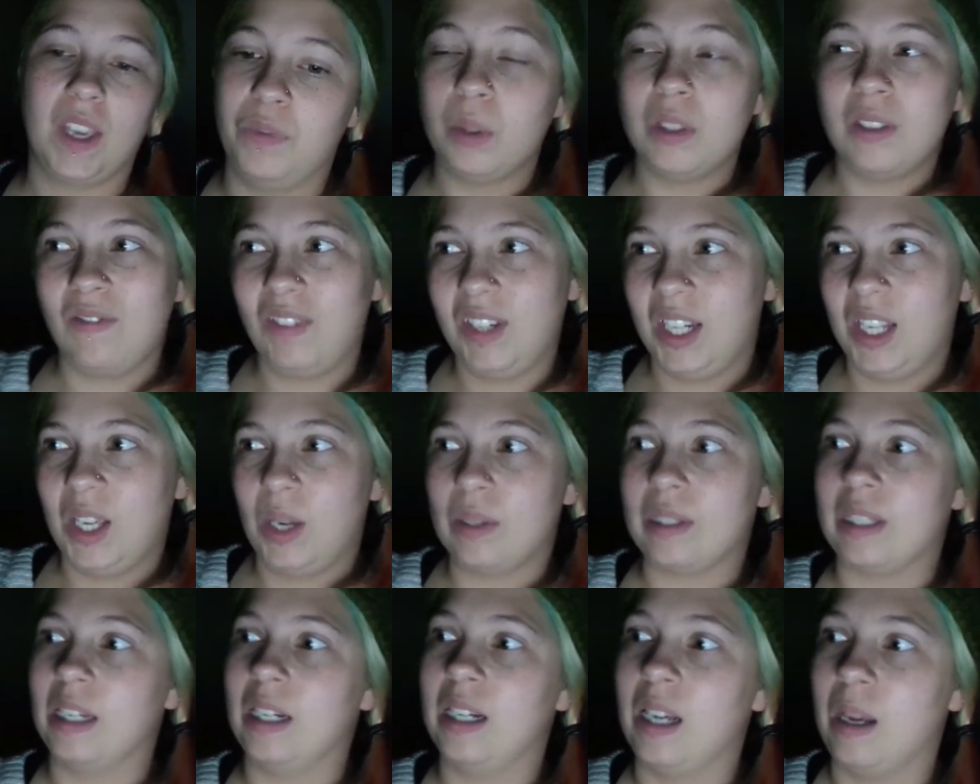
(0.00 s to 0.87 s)
Those
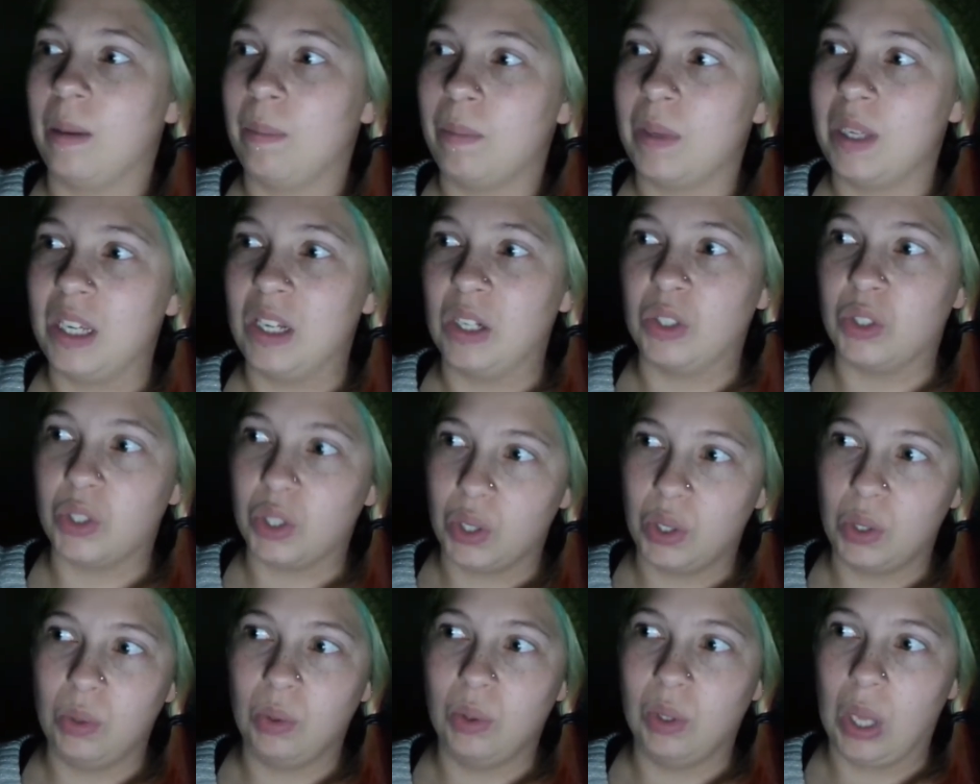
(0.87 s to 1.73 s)
videos ended up being
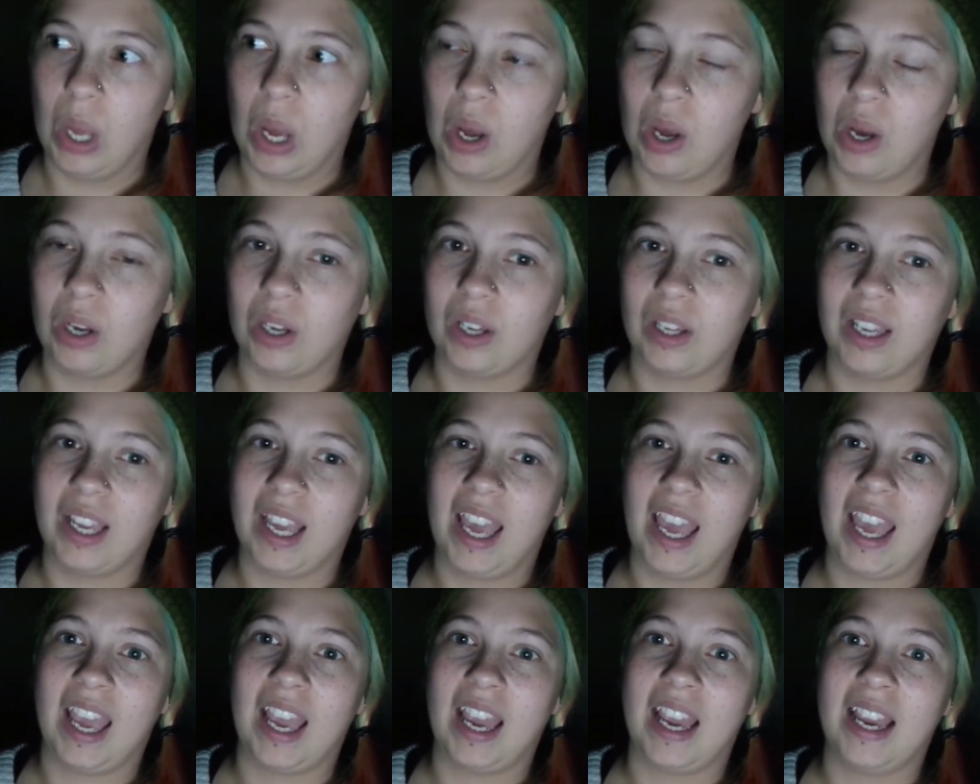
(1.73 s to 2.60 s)
too long,
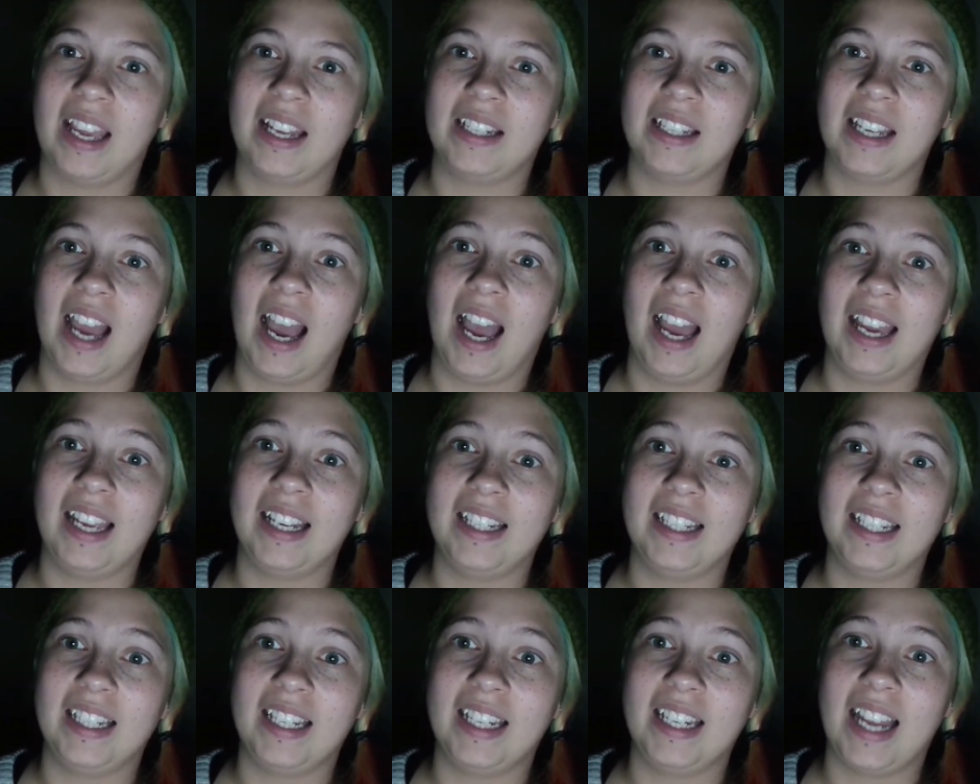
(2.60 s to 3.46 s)
and
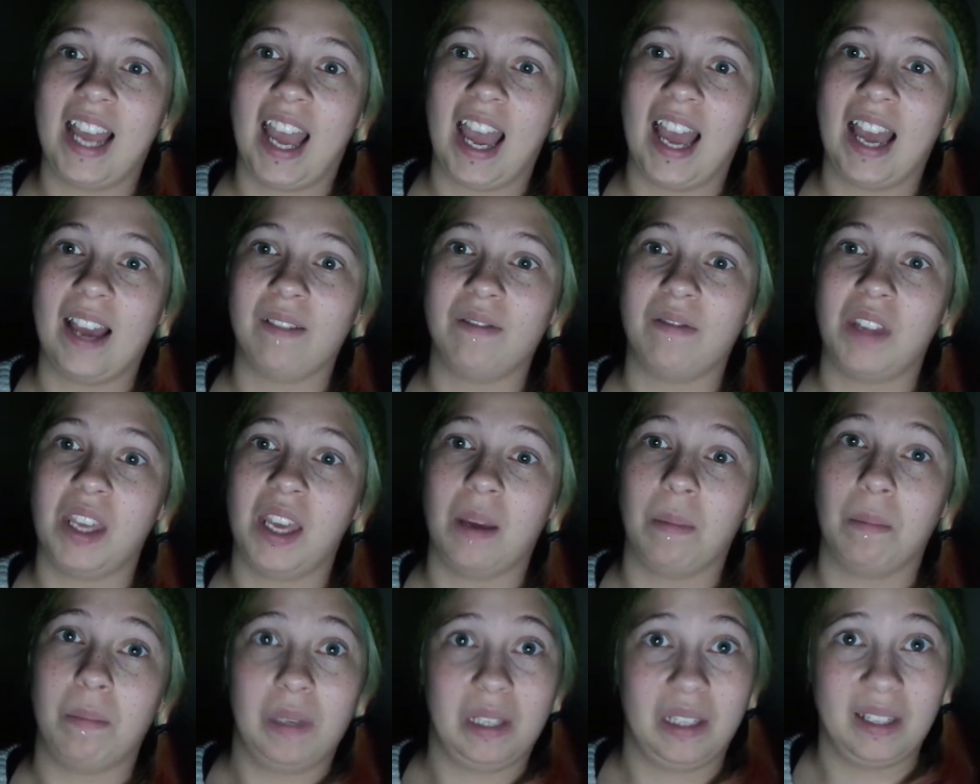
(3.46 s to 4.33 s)
I didn't have
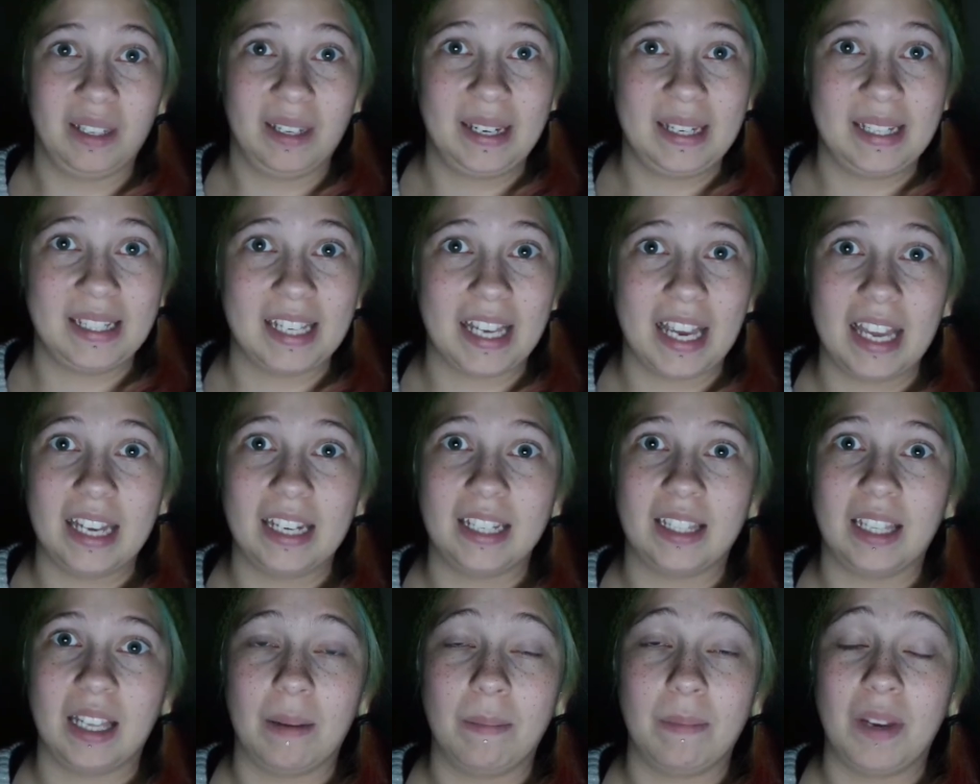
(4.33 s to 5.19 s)
the ability to
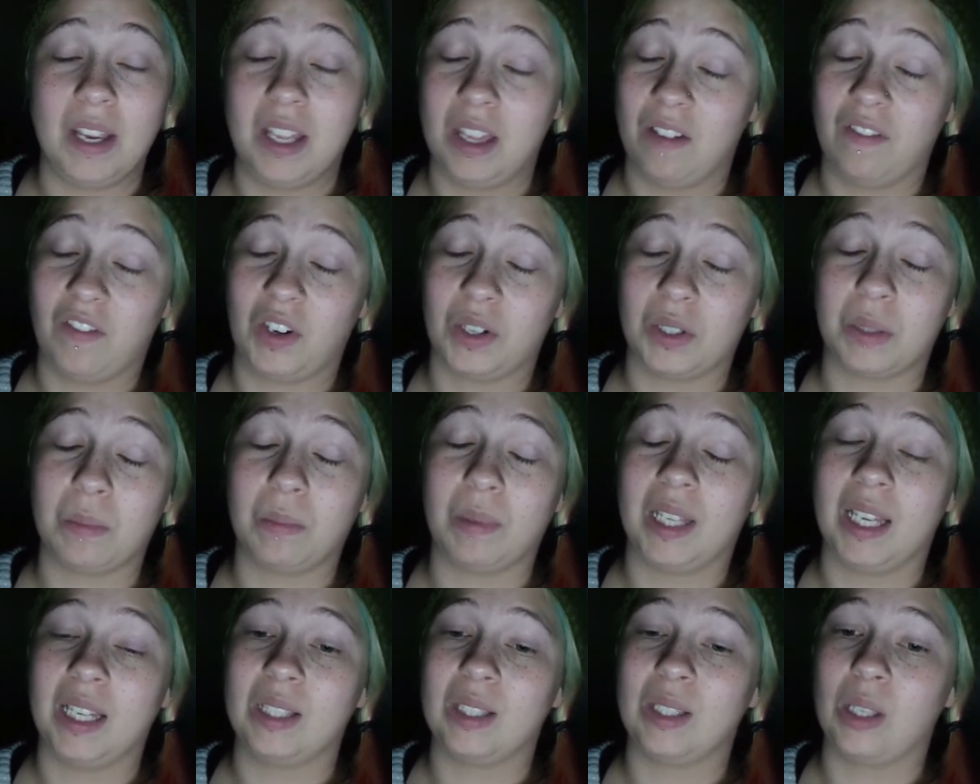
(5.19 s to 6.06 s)
edit them in the
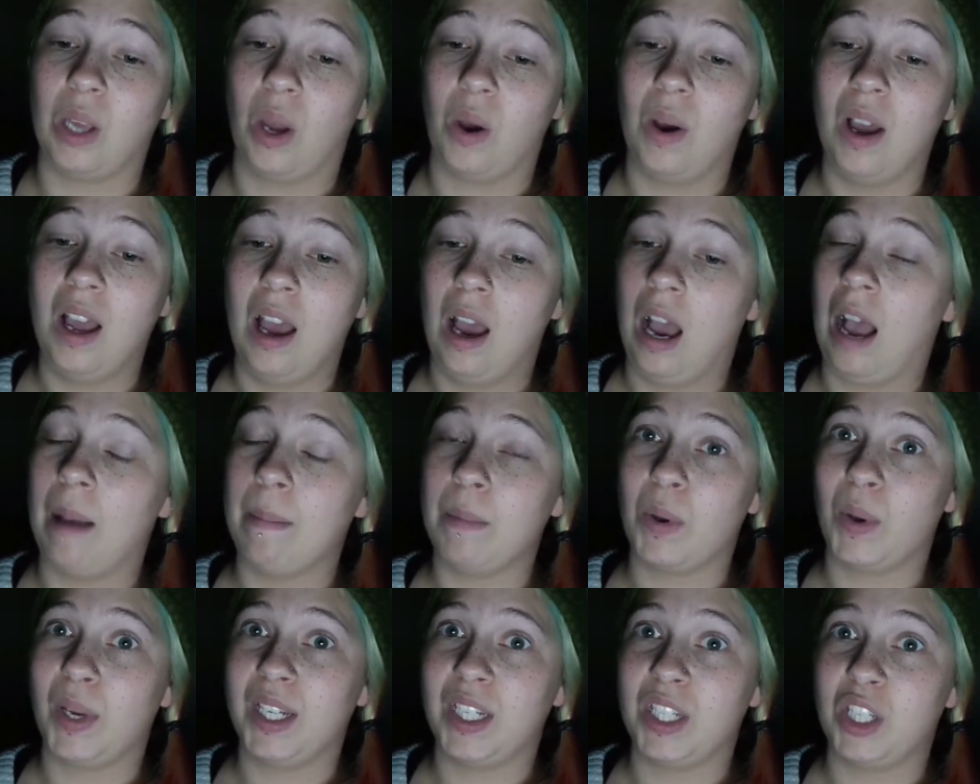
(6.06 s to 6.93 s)
first place, so
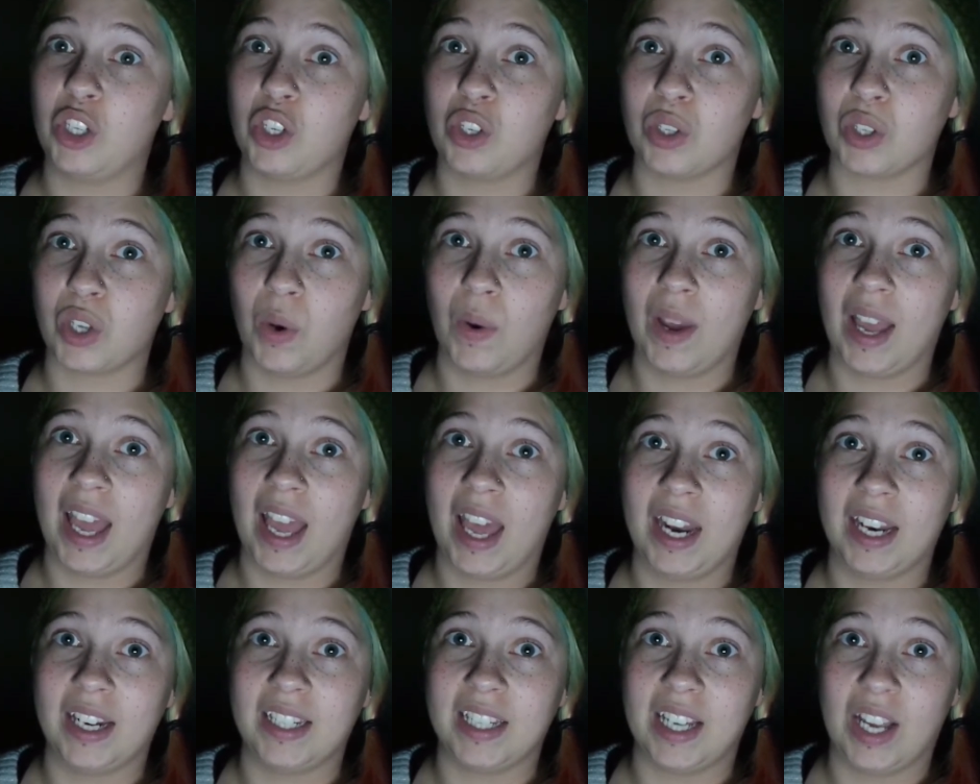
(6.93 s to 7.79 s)
I'm going to just go
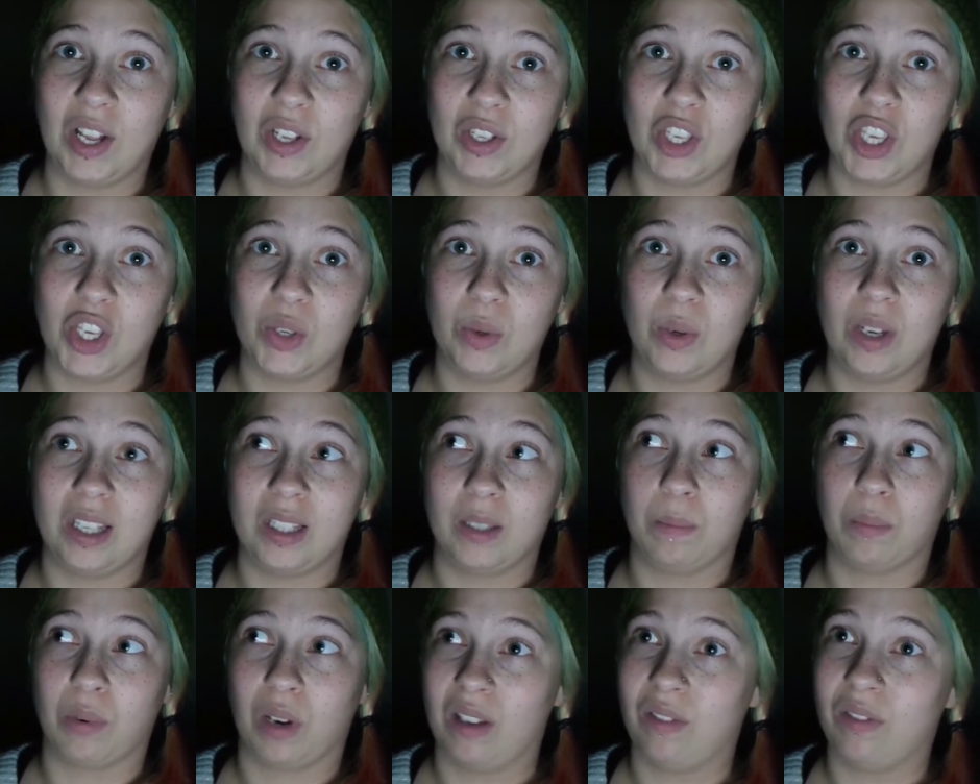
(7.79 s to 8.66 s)
ahead and tell you
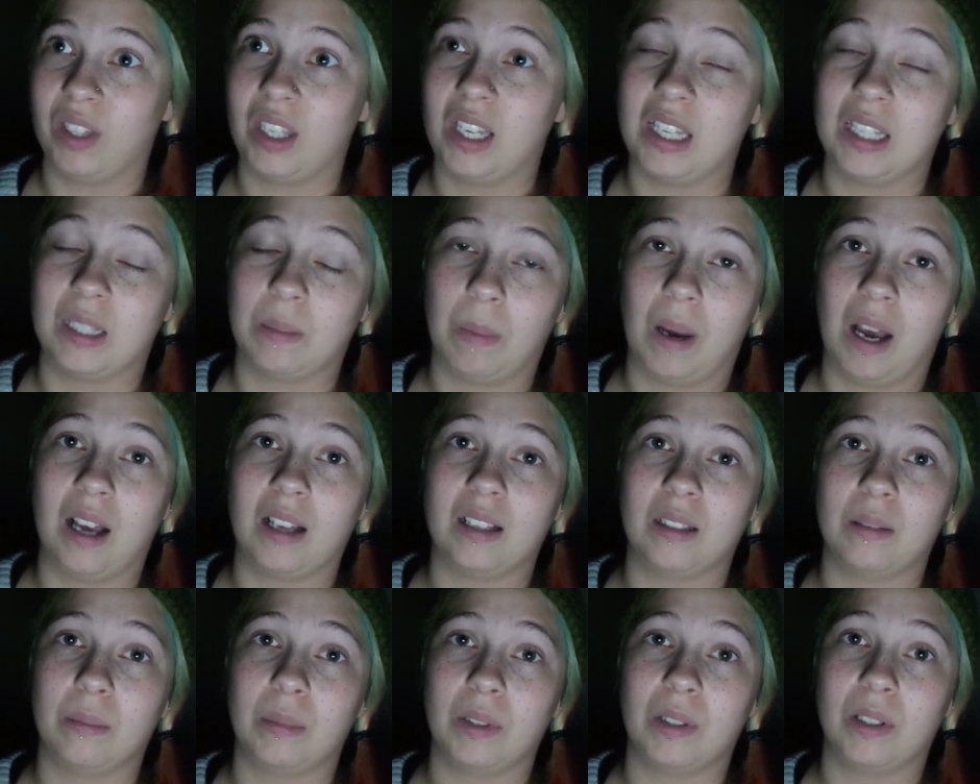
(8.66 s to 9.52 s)
as briefly as
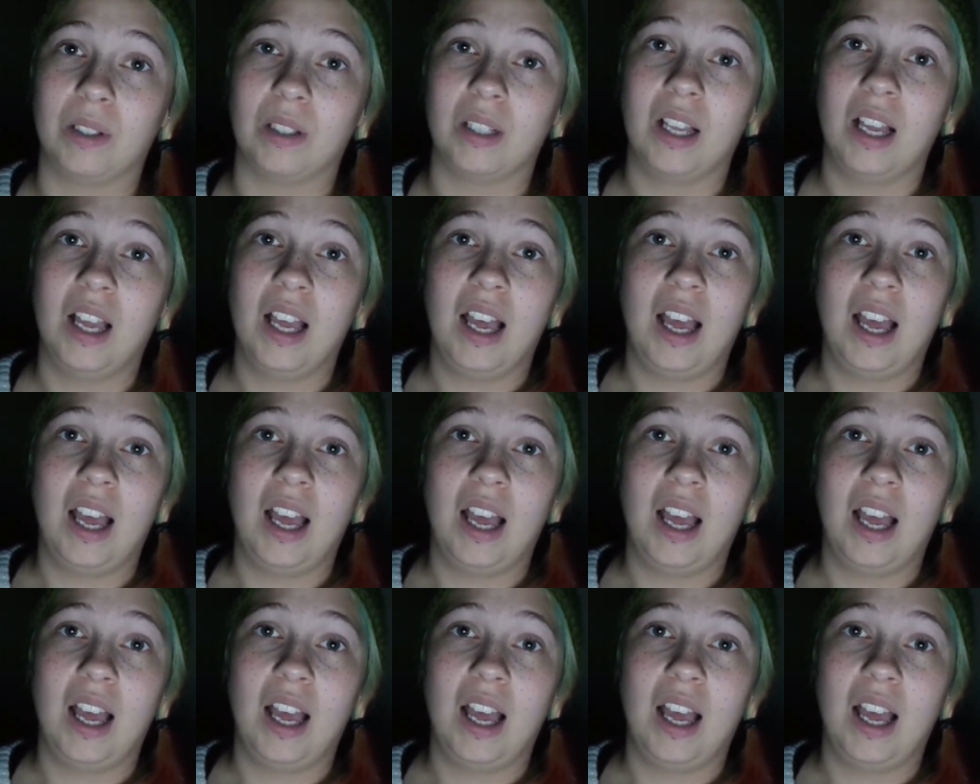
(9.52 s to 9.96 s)
possible